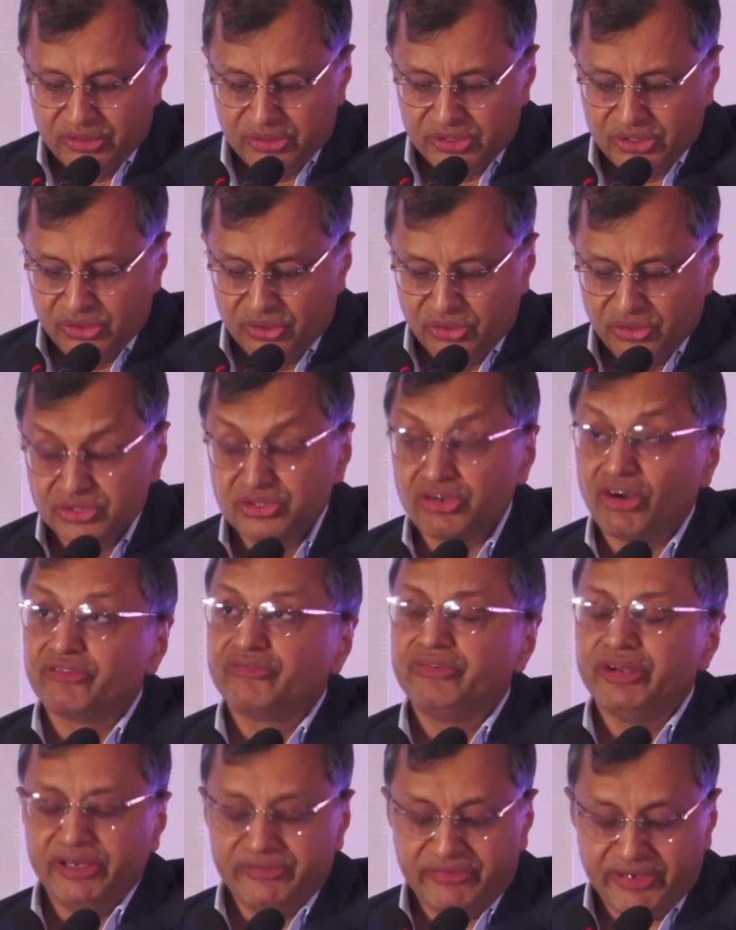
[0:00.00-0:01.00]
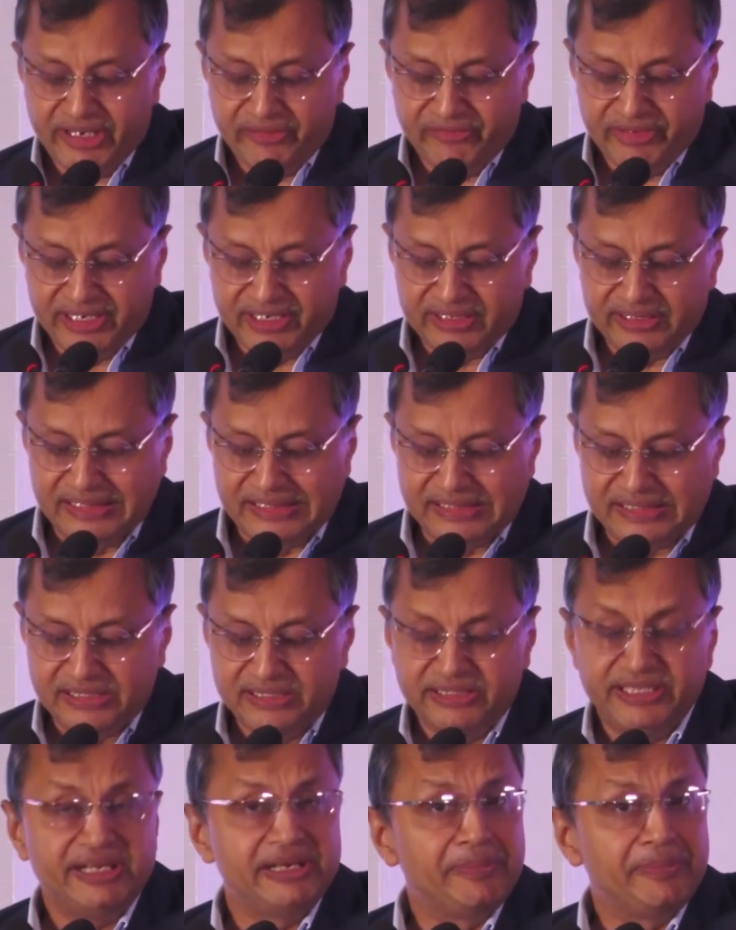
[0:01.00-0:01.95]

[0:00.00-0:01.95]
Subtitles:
So software-defined vehicles, they